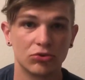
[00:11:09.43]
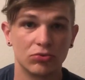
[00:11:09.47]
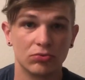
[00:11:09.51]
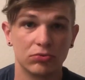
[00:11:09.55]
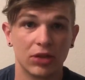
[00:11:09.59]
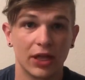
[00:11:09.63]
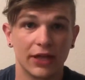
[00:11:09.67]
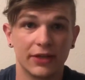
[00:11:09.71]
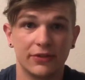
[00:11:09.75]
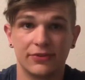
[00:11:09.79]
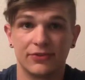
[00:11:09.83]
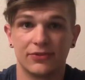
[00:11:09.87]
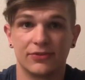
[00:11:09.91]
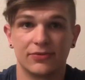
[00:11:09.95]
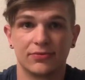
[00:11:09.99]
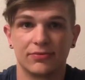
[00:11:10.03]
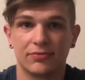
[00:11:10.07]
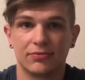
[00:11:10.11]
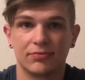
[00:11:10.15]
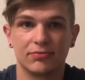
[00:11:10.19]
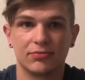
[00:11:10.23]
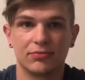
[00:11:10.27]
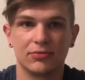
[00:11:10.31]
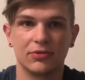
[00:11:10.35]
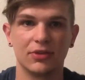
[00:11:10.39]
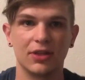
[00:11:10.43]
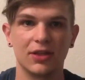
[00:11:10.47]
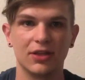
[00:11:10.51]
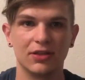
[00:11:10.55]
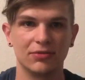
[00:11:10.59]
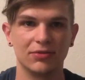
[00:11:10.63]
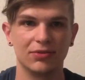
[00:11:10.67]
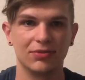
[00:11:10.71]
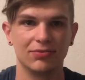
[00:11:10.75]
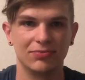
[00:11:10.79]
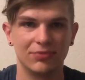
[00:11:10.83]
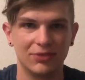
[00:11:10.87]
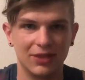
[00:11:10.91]
lights, they
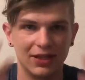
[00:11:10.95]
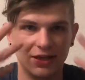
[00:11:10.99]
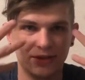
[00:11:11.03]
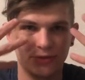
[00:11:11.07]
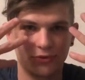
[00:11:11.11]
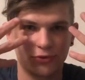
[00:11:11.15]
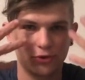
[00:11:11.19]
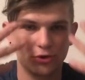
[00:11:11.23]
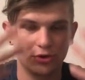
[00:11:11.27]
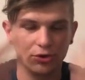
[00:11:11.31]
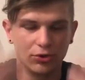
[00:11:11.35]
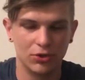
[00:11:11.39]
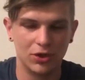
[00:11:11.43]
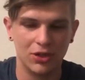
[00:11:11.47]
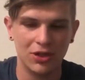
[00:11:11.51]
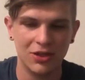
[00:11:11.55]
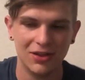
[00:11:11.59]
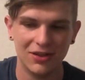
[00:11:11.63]
get through.